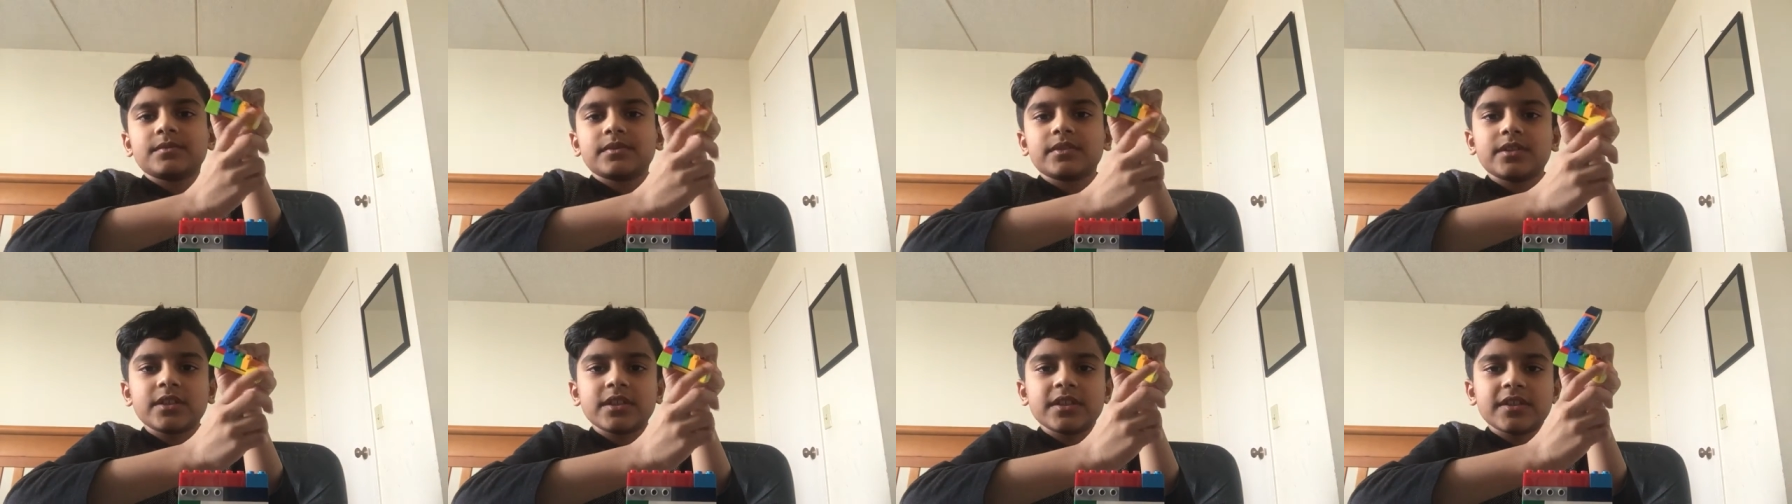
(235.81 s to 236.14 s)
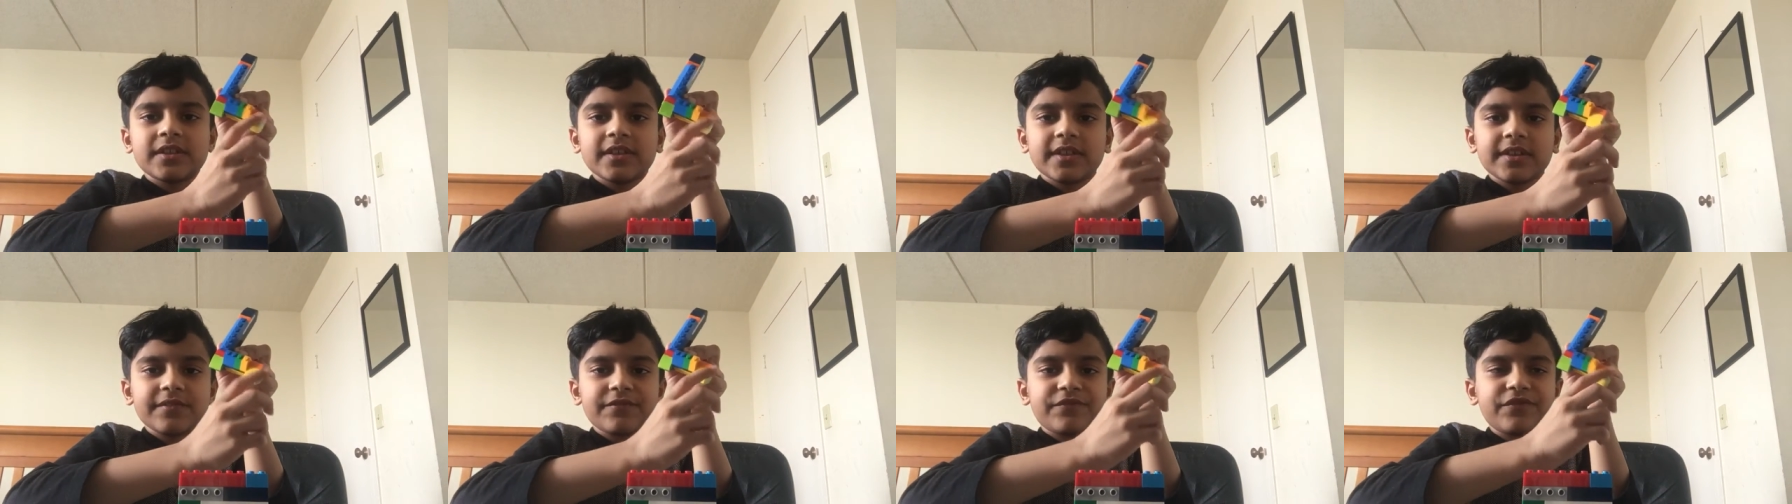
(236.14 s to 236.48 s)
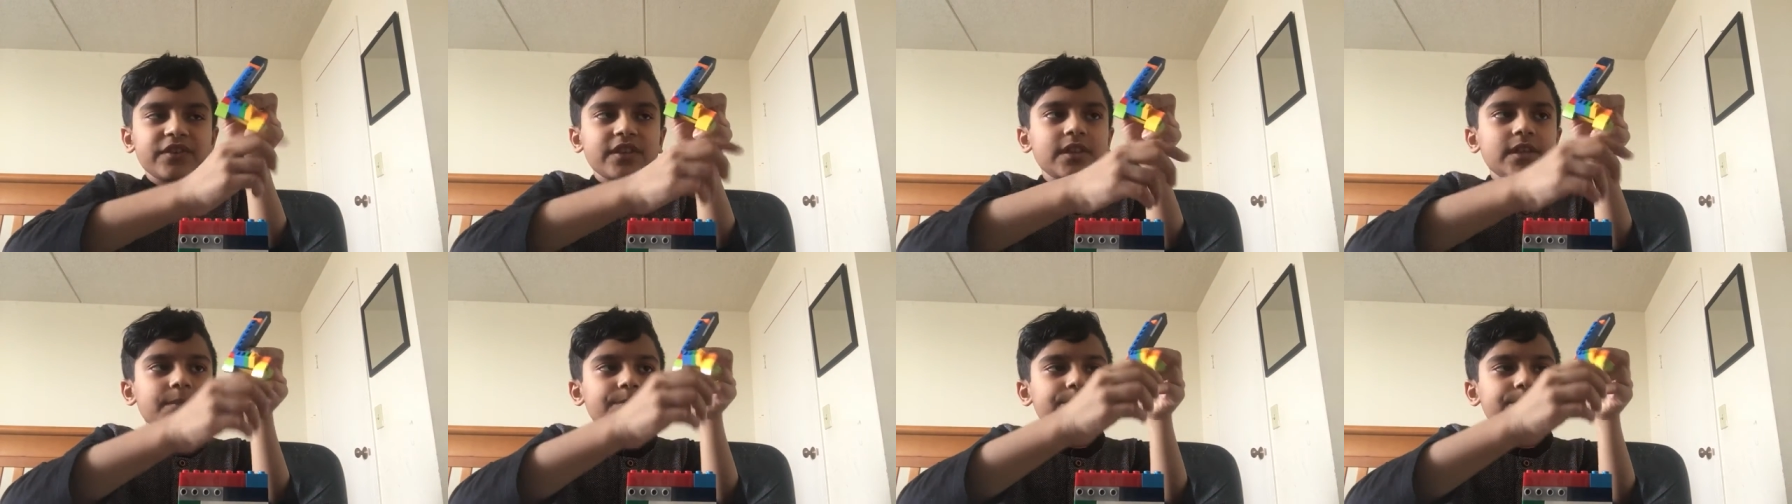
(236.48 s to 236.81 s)
to
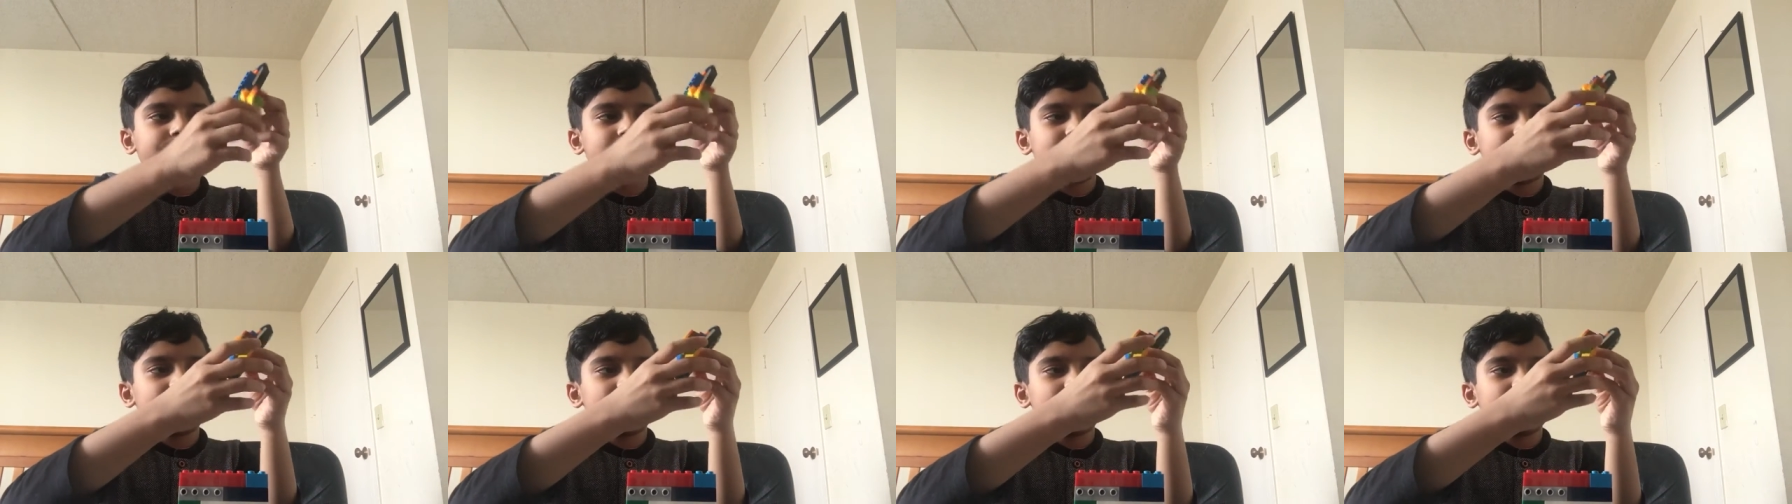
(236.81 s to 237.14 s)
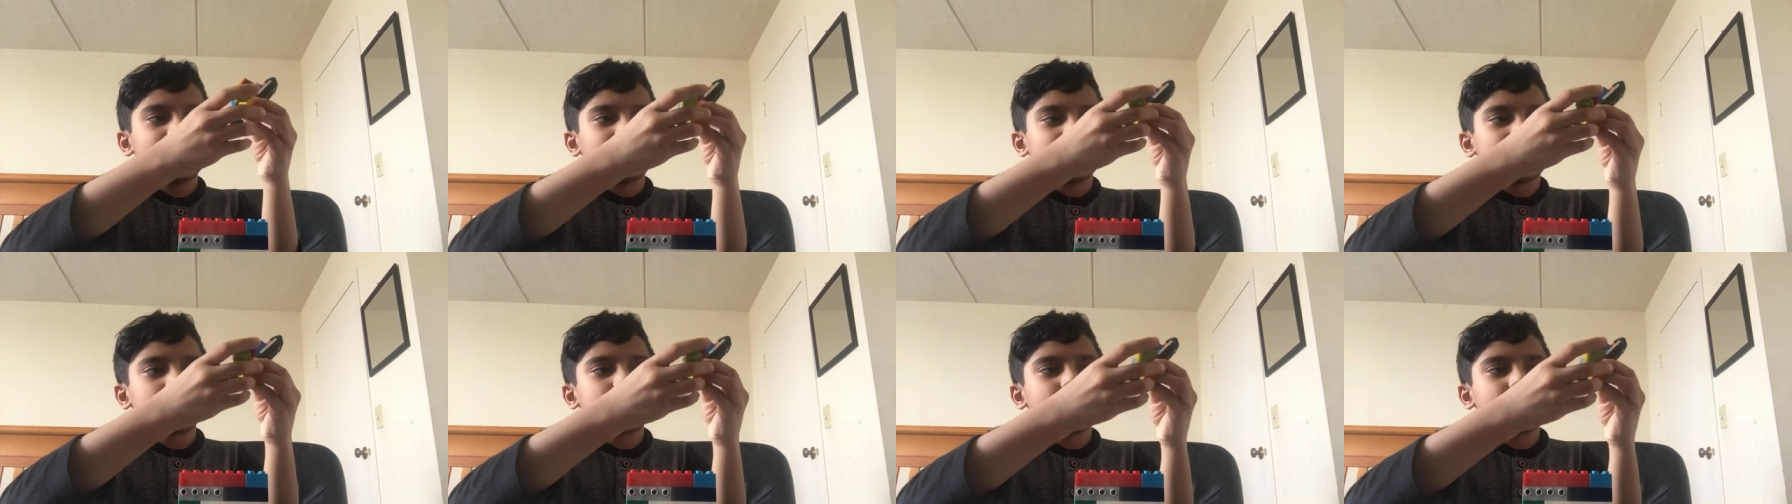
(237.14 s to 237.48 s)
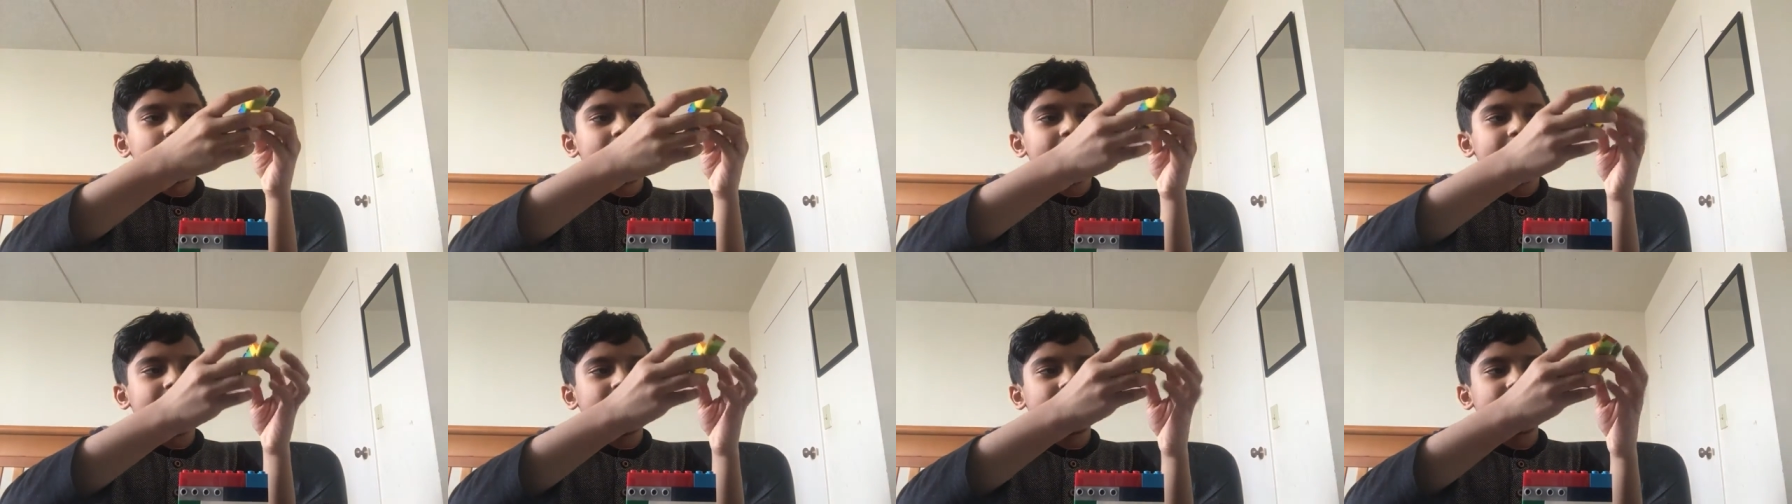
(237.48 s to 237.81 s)
fill up the
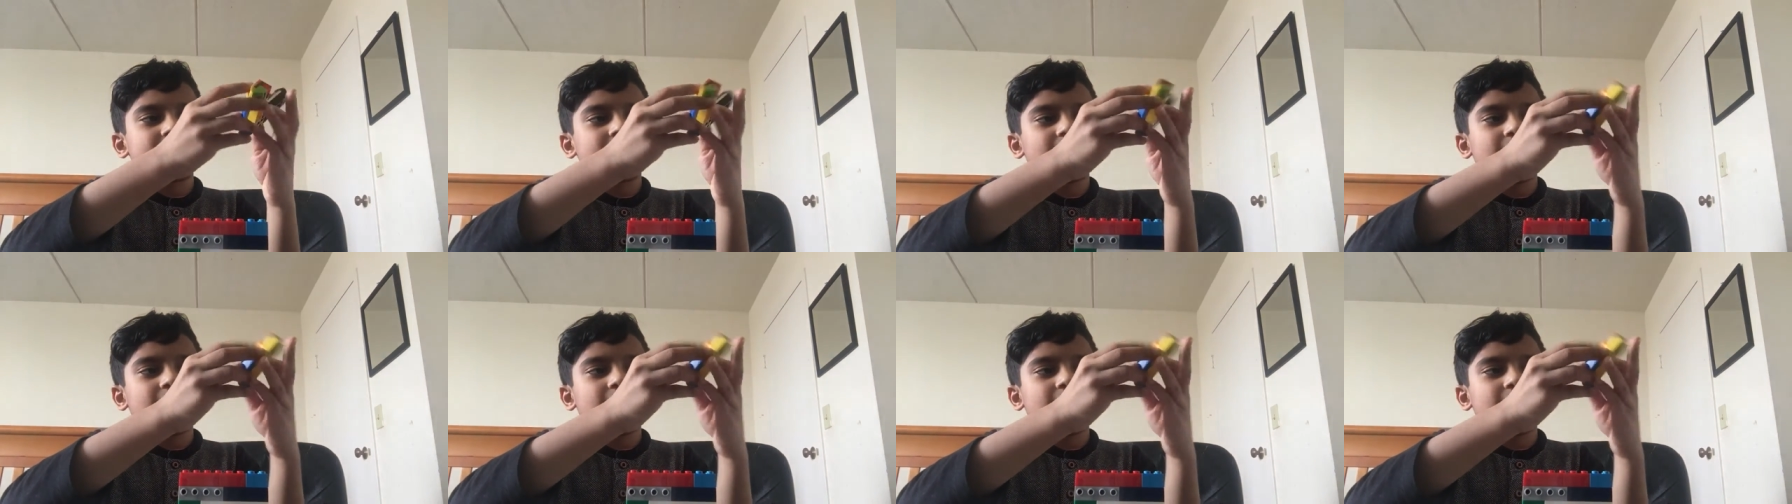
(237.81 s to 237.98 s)
space